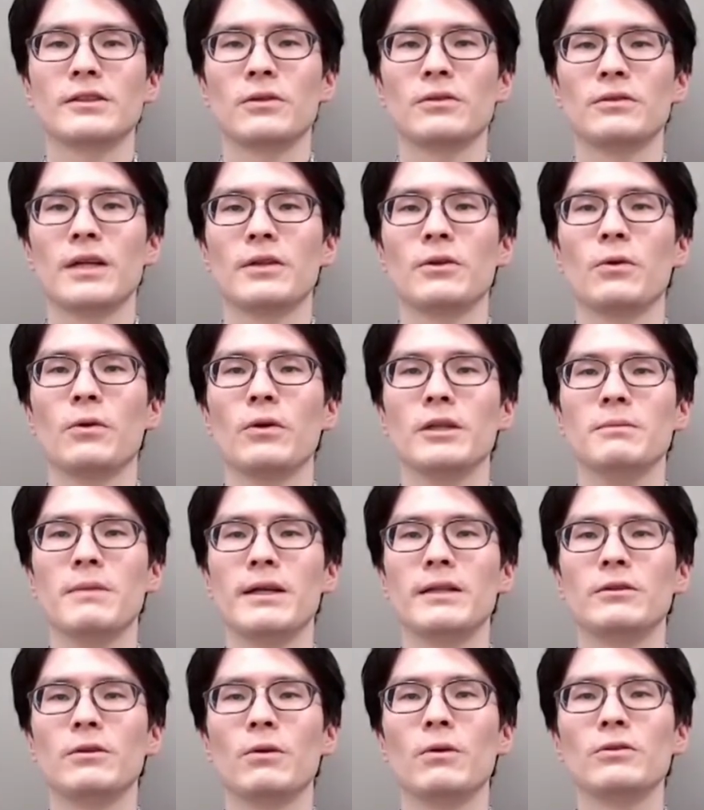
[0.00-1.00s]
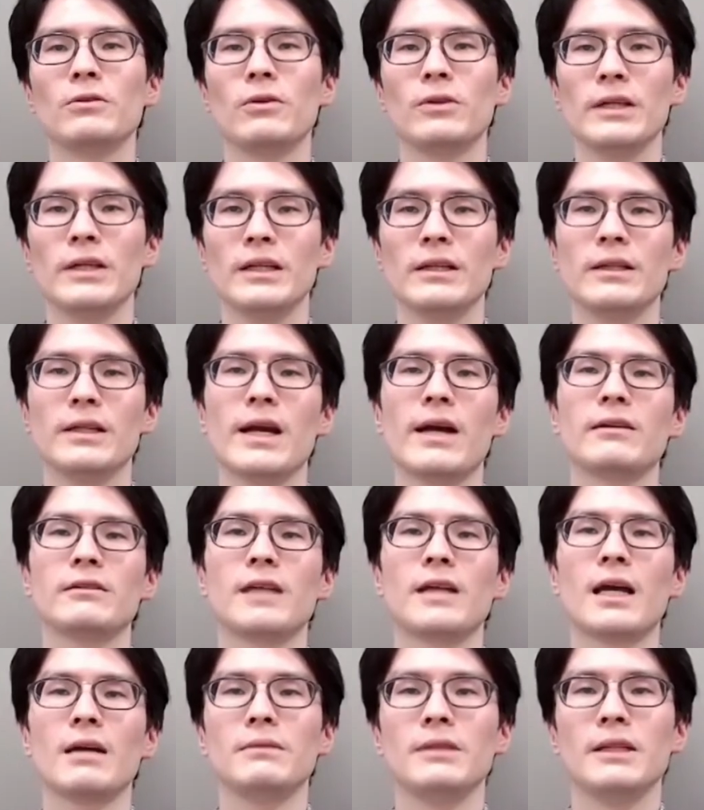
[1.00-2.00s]
we feel it is necessary to
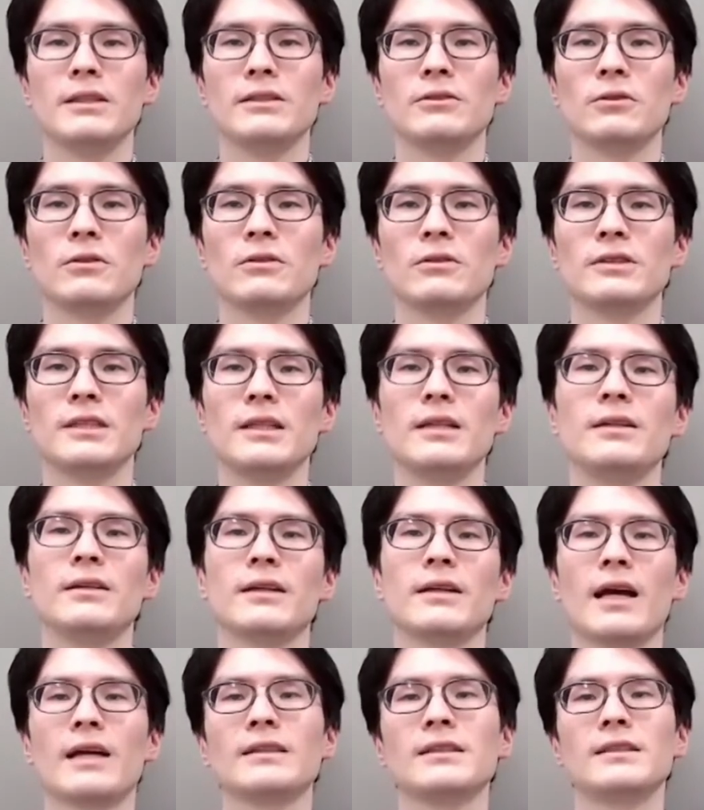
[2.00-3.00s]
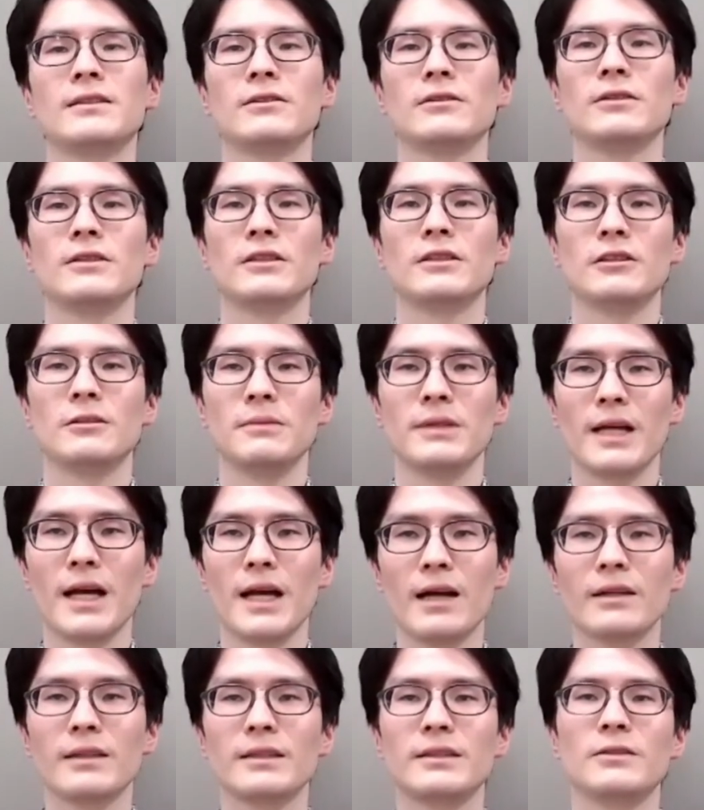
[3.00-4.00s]
have a mechanism to monitor the
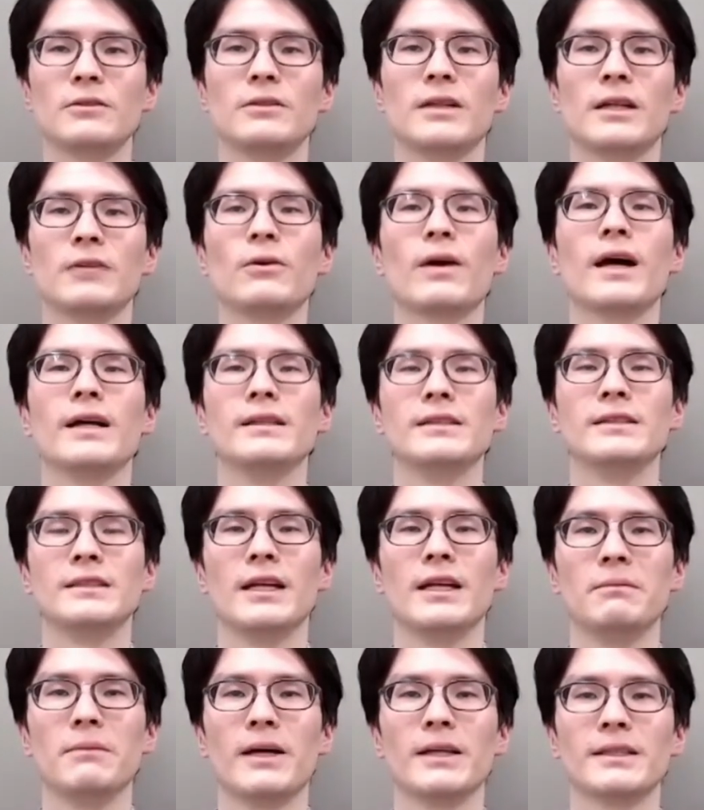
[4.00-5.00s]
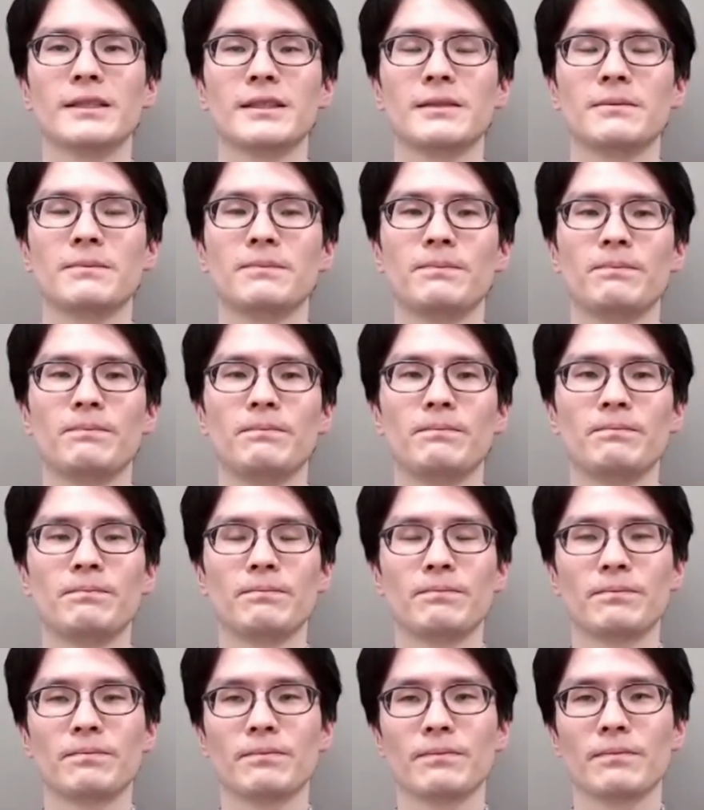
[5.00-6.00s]
checksum of the block to get it in real
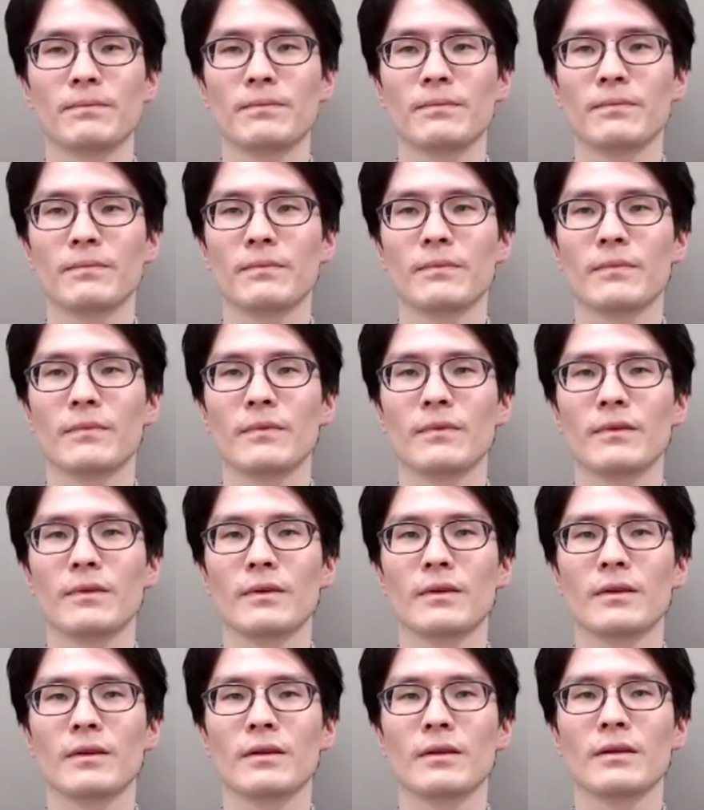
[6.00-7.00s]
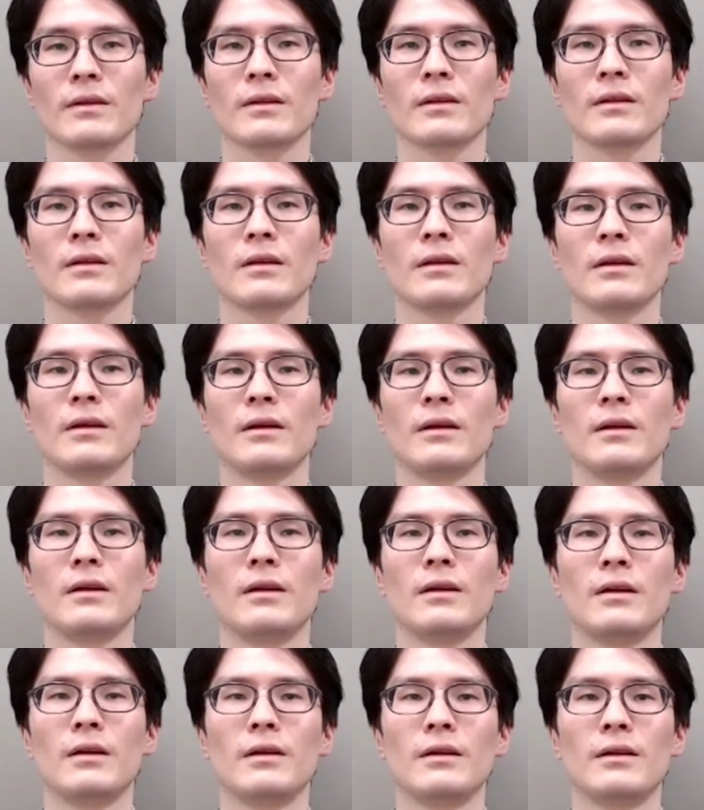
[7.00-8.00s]
time for each event, such as
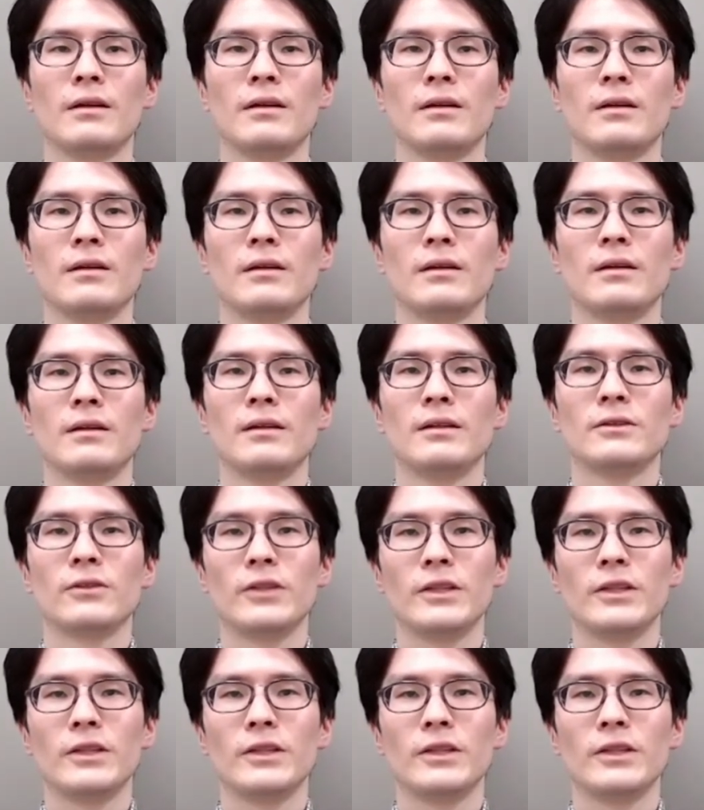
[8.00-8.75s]
reconstruction.